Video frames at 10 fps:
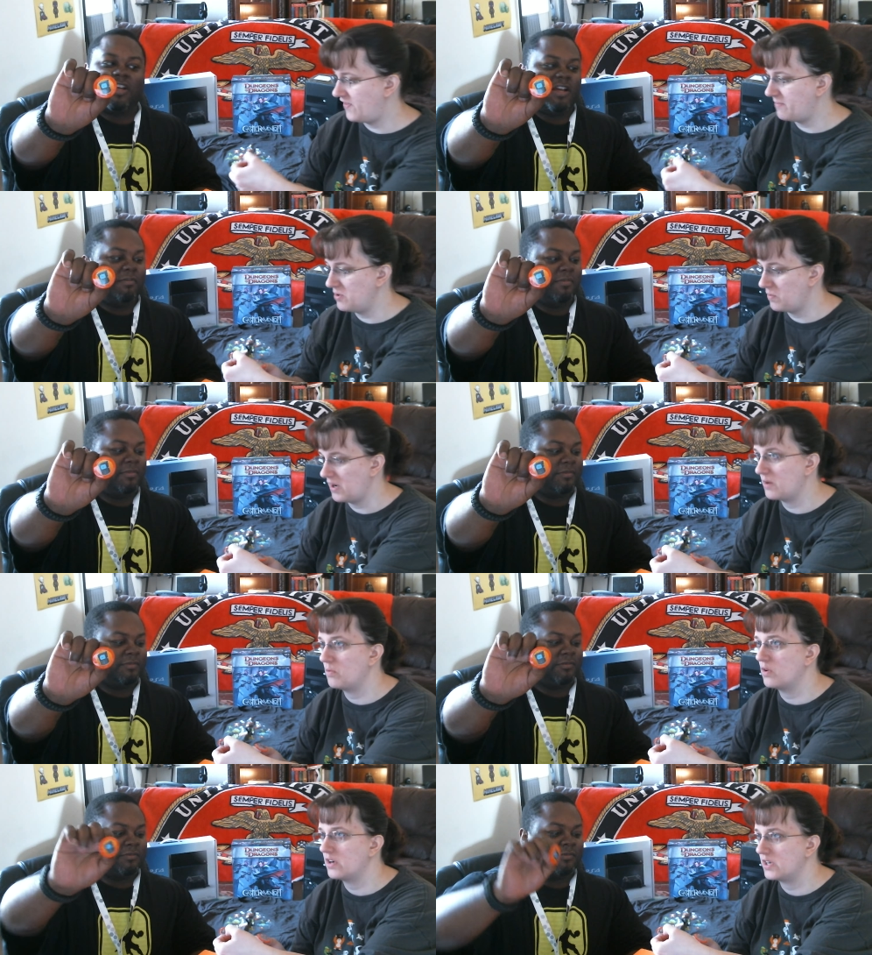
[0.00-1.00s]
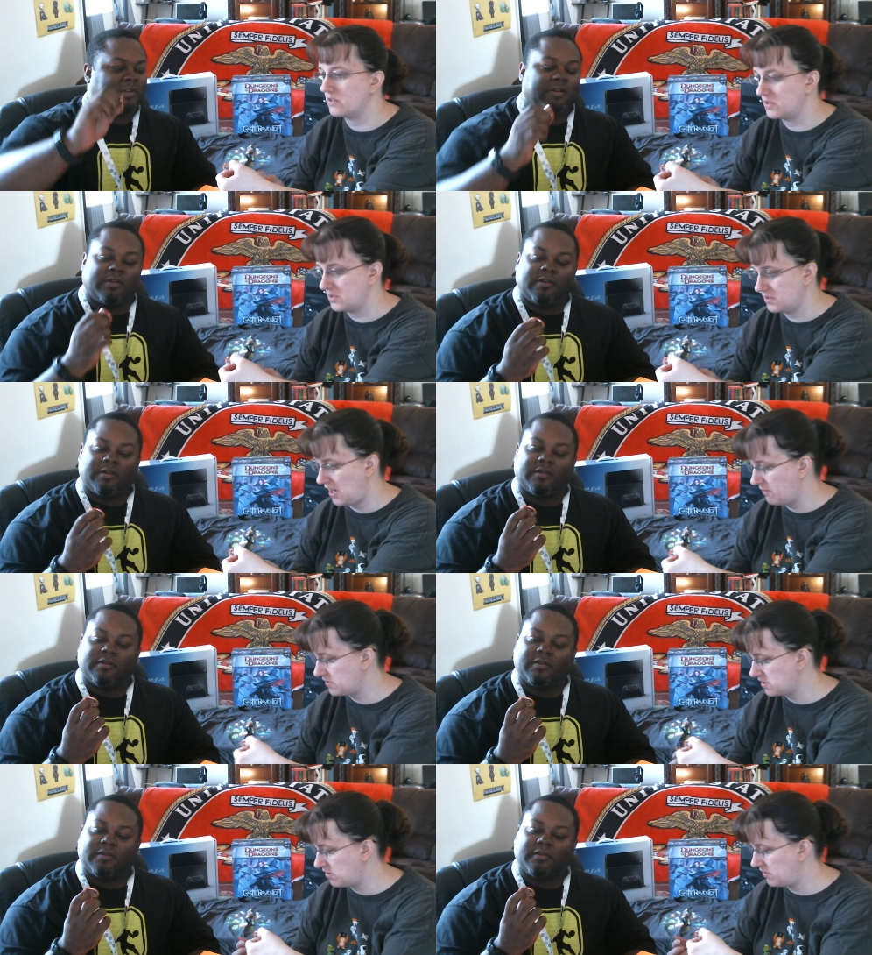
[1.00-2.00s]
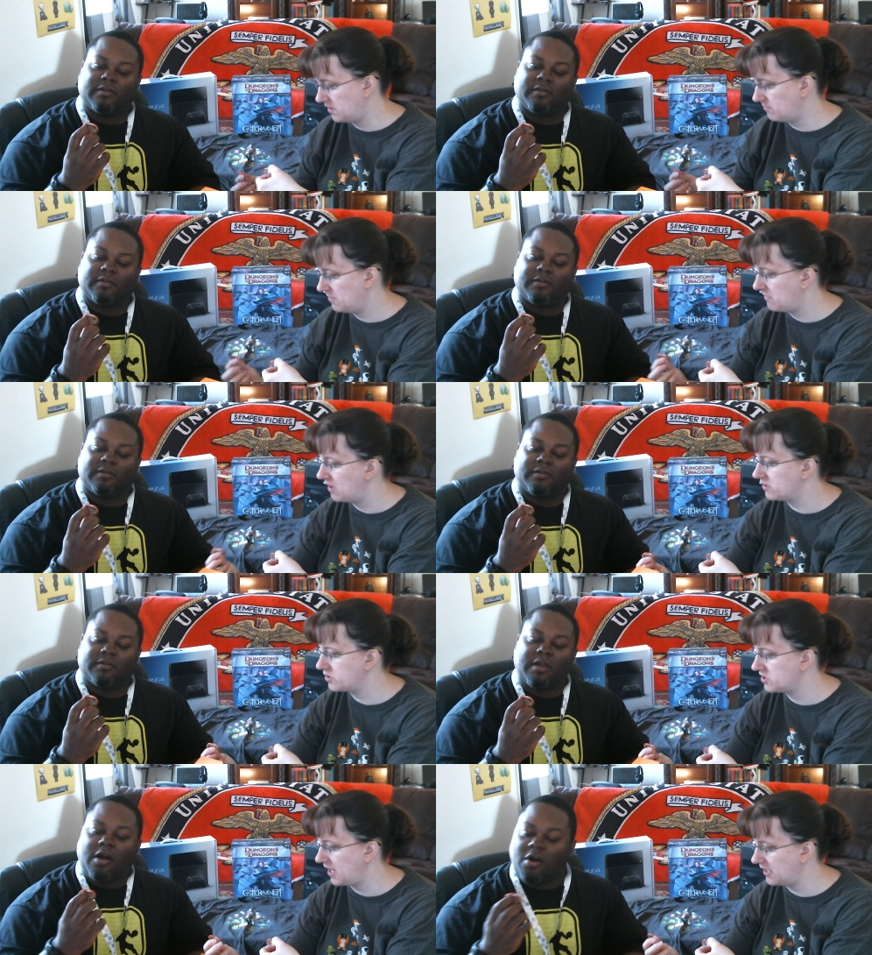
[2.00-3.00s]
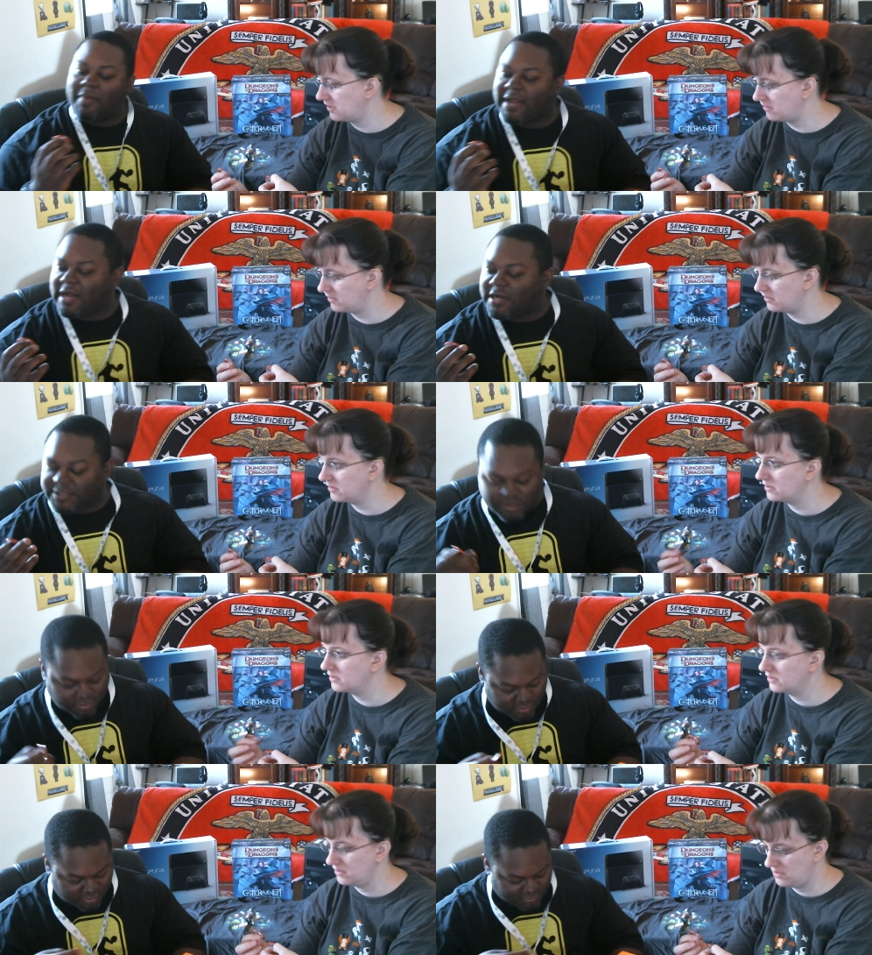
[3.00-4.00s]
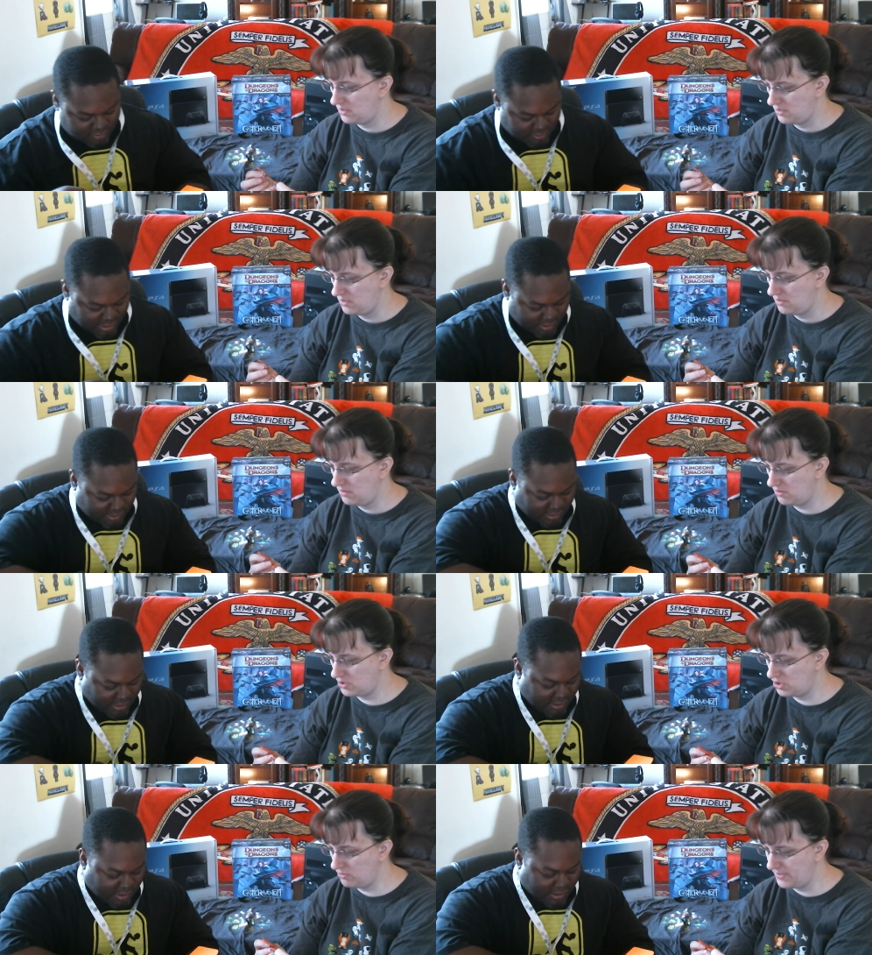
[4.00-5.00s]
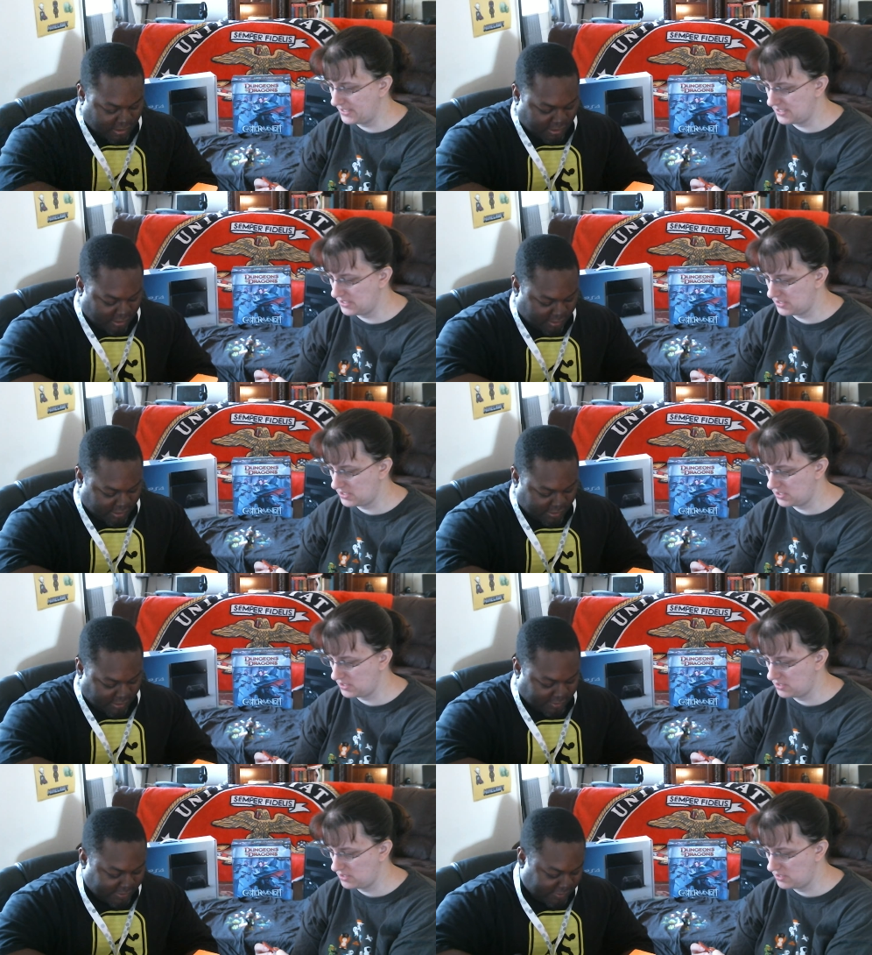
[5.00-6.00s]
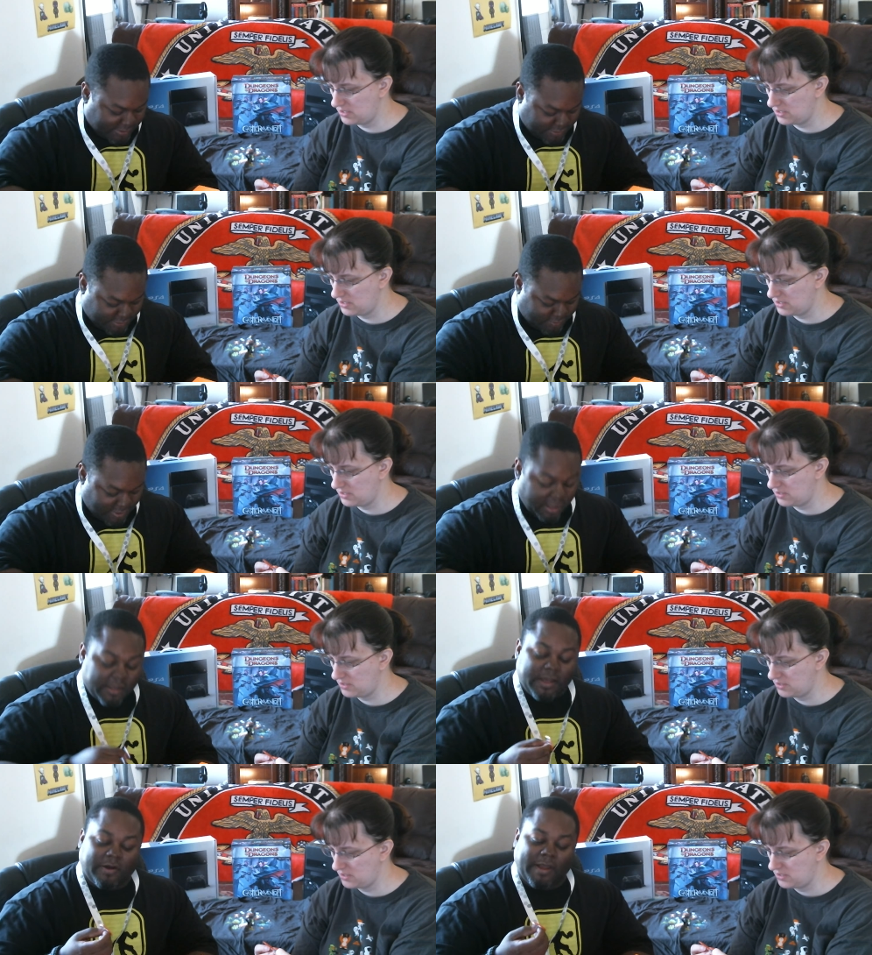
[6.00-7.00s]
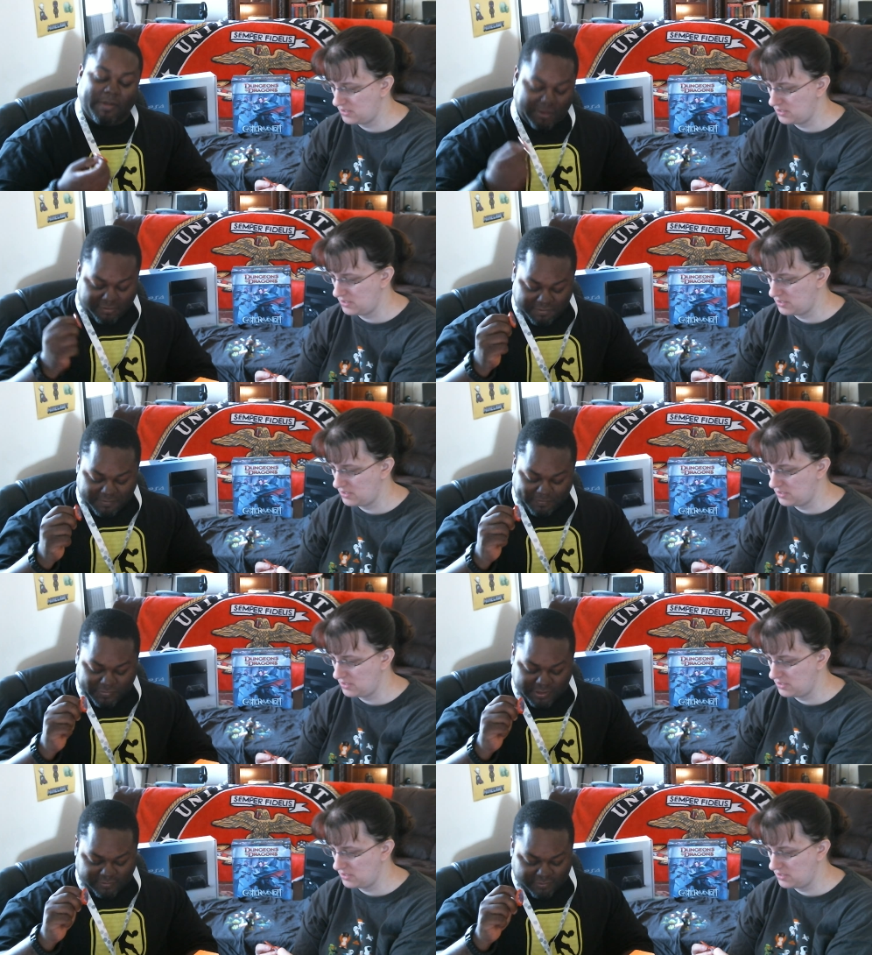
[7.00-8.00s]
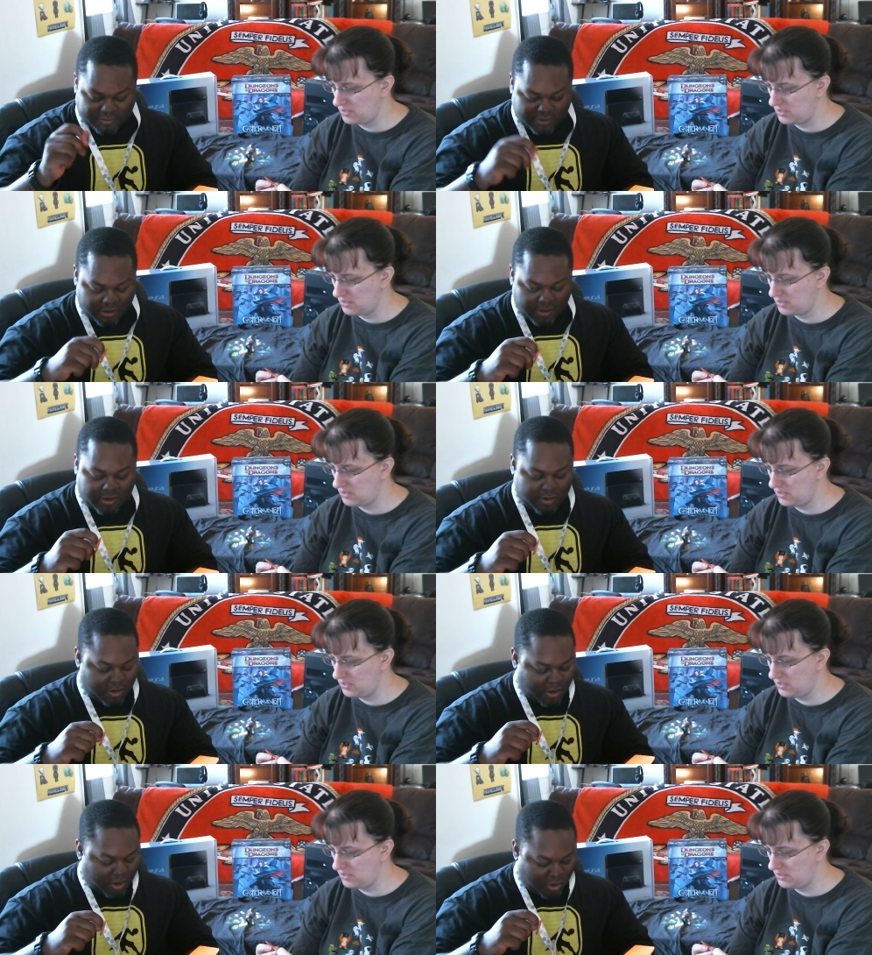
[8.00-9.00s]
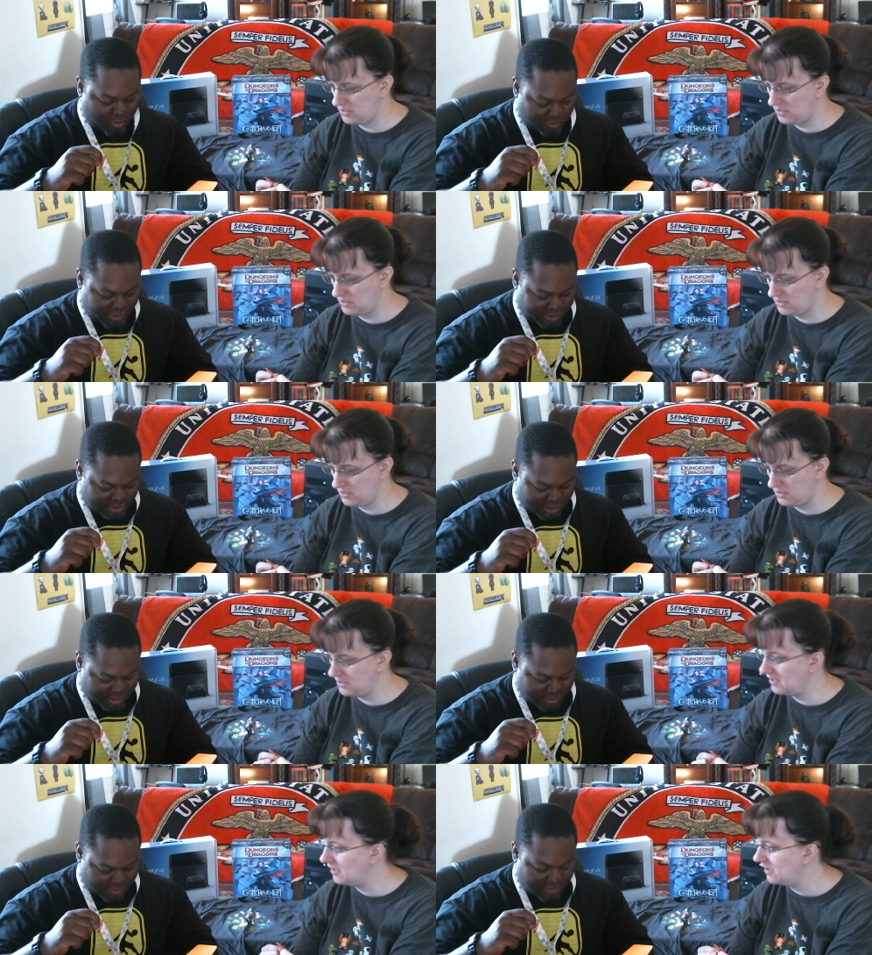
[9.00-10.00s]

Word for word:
Speaker 1: is Time.
Speaker 2: February Warriors. I was showing them the March. Oh my gosh! Oh, okay. There's two buttons. Okay. Oh,
Speaker 1: yeah. yeah. Okay, but this one, this one, holy shit!